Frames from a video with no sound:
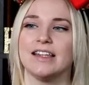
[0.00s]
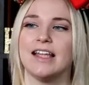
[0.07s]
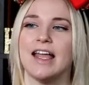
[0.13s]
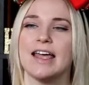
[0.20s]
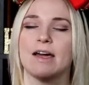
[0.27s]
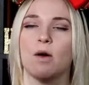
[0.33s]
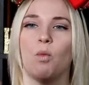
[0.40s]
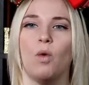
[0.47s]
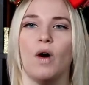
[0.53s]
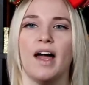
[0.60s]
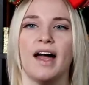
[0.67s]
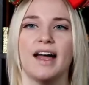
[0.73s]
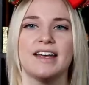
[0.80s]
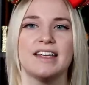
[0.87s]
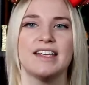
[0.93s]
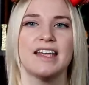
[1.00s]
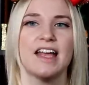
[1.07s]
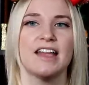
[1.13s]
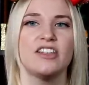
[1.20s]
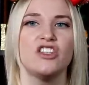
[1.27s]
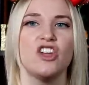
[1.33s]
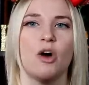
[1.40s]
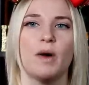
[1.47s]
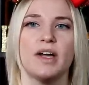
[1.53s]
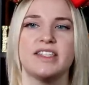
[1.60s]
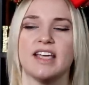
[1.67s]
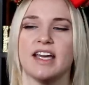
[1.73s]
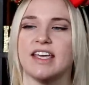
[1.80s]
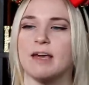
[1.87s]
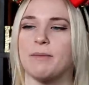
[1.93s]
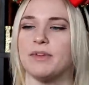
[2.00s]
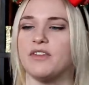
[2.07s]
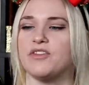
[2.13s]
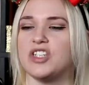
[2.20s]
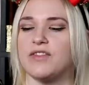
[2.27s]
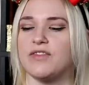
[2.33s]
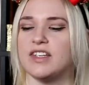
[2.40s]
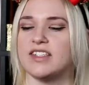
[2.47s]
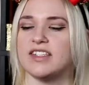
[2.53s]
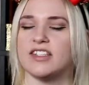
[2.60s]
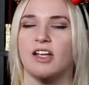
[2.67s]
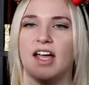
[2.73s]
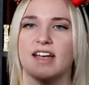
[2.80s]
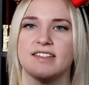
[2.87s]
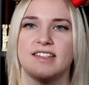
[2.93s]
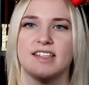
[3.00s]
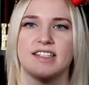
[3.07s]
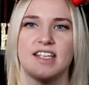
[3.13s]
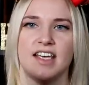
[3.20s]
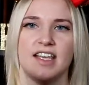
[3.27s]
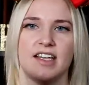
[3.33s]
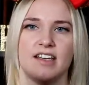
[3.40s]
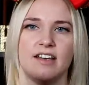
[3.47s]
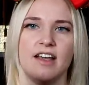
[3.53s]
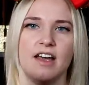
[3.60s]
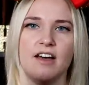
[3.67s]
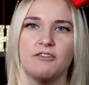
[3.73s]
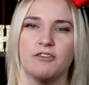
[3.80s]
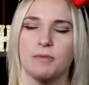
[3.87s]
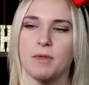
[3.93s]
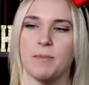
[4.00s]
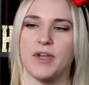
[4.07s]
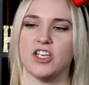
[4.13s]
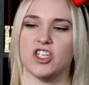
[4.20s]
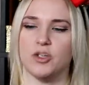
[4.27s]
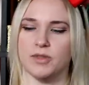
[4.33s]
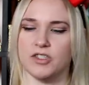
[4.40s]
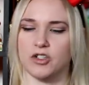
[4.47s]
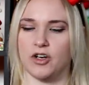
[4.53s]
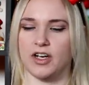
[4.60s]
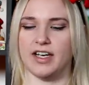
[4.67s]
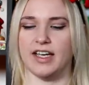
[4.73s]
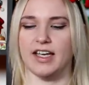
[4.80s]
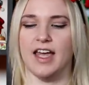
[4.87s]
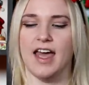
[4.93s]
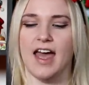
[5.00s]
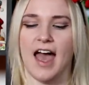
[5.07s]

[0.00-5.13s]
Like, what? I had no idea. I can't believe she even still has the tin from the pin she was trading.